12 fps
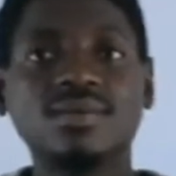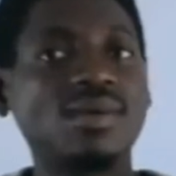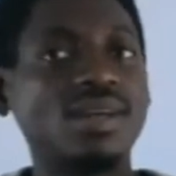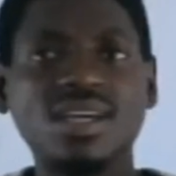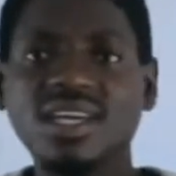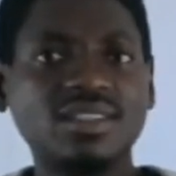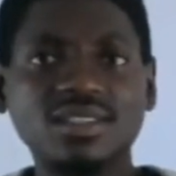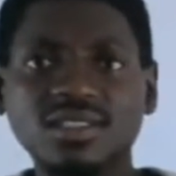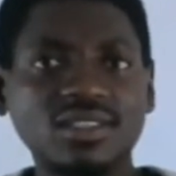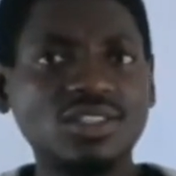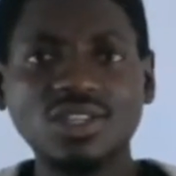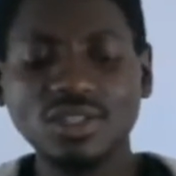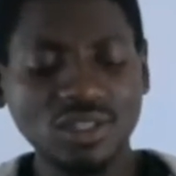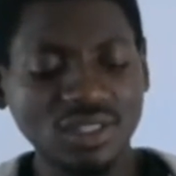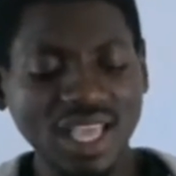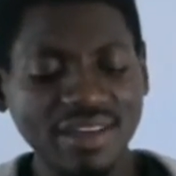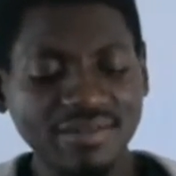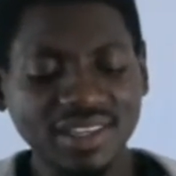And just
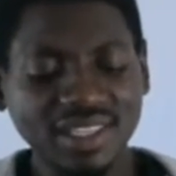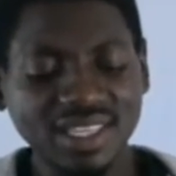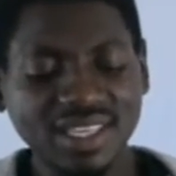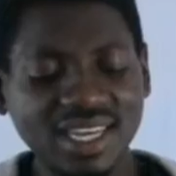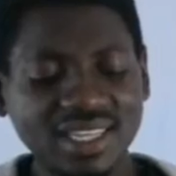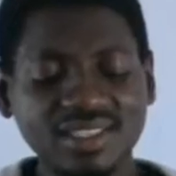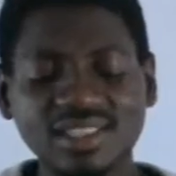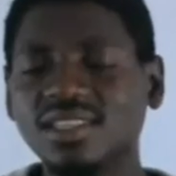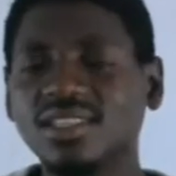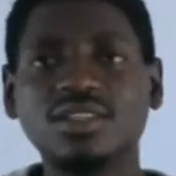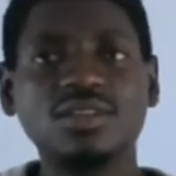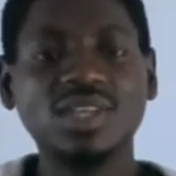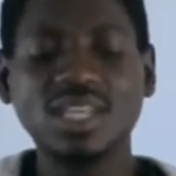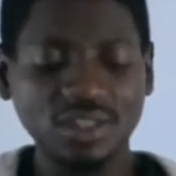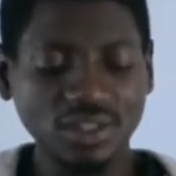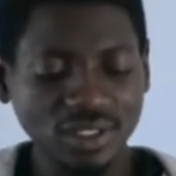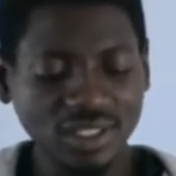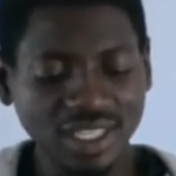everything that you can
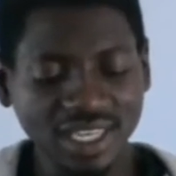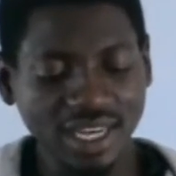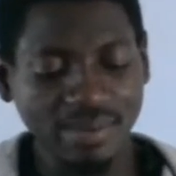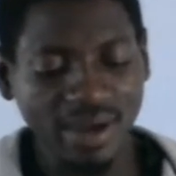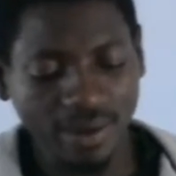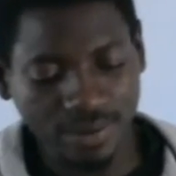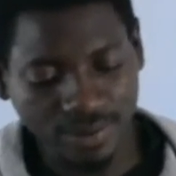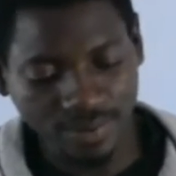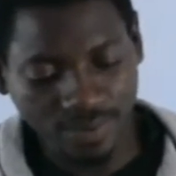just think about